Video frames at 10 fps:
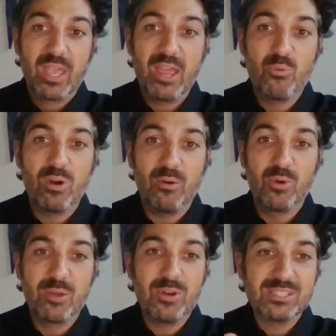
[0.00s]
And
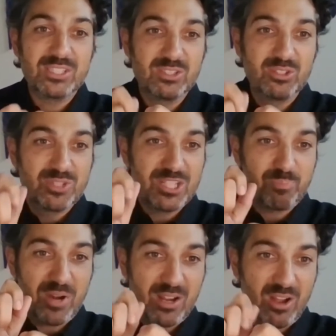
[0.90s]
what I want you to do, just
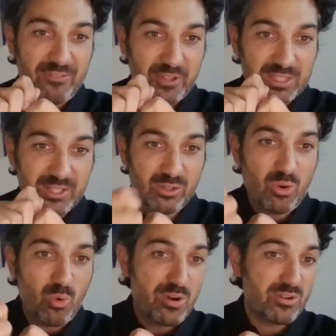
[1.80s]
break off a little
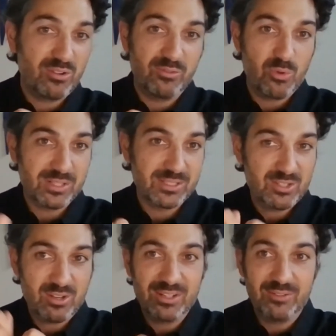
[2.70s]
corner of one.
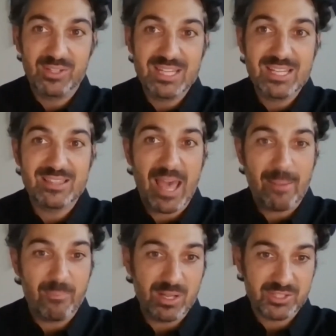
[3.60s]
You don't even need
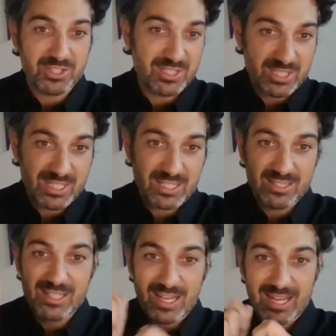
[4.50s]
that much and just
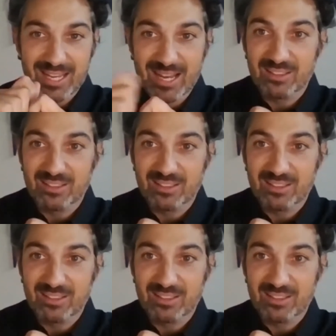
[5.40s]
kind of get a